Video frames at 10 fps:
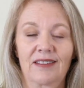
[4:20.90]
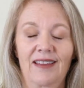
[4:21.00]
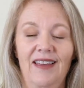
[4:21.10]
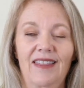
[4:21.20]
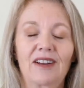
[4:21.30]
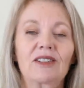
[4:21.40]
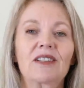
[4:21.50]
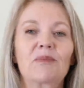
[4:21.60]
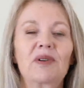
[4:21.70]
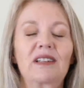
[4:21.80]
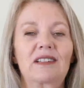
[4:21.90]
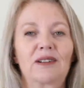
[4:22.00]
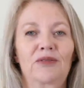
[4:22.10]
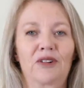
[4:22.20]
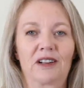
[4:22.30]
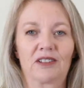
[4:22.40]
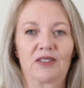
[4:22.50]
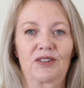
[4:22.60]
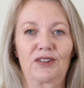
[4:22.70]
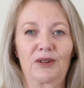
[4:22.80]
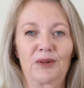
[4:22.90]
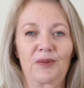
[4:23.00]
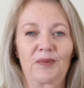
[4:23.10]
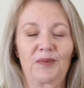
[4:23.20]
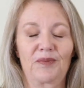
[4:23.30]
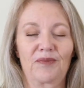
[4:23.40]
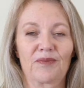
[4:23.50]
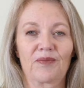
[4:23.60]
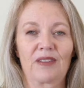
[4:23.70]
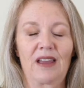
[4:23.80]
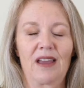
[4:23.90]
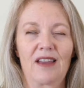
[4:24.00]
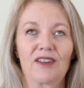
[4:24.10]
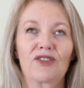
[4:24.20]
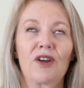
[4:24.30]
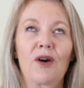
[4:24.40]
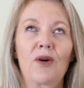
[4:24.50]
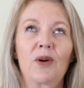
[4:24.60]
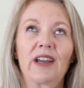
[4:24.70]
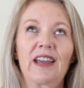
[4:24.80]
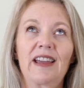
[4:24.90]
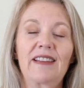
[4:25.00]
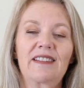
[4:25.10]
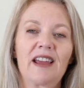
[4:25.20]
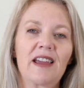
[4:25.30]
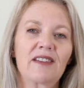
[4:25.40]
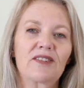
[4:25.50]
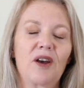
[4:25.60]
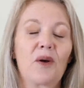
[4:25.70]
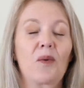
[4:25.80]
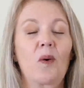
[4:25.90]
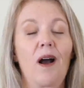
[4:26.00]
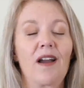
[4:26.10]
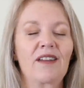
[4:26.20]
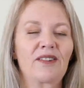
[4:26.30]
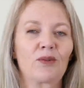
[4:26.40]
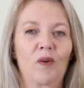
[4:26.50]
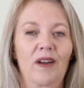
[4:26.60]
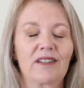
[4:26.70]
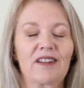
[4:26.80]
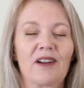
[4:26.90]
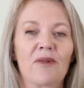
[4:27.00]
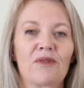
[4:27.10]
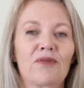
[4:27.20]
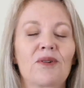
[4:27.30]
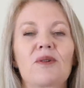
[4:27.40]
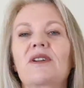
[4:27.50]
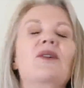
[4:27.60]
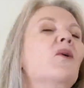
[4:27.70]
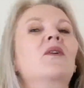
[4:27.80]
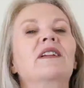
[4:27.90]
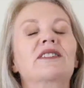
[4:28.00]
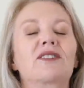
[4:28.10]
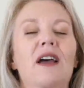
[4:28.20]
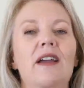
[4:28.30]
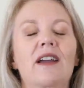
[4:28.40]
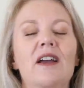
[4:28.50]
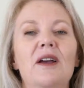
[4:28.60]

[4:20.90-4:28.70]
there's a big difference. So it takes a wise one to come through and know what it's like